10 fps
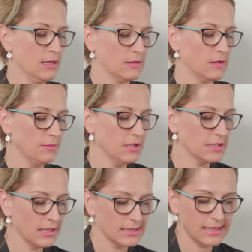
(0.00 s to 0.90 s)
So I'm just
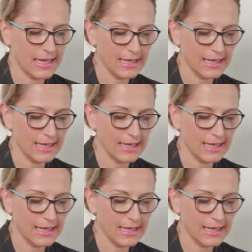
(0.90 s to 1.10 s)
going to start